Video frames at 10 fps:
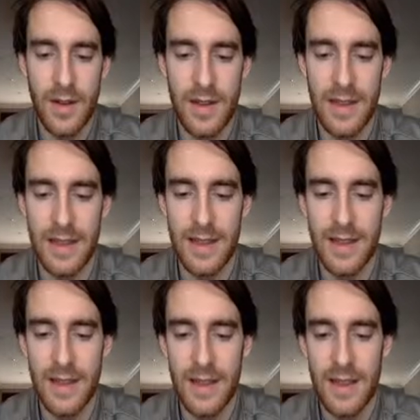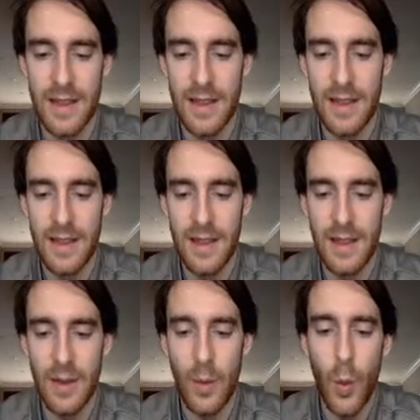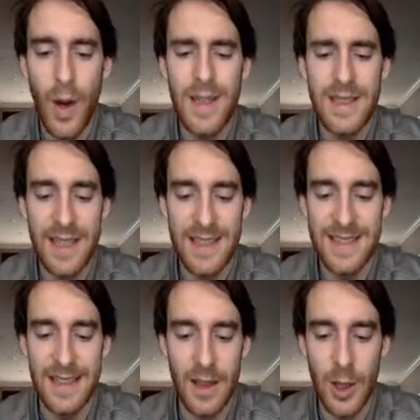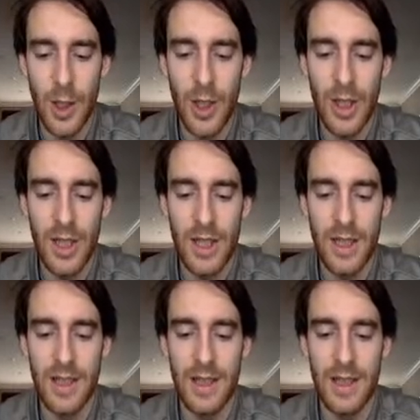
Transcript: Okay, what does it look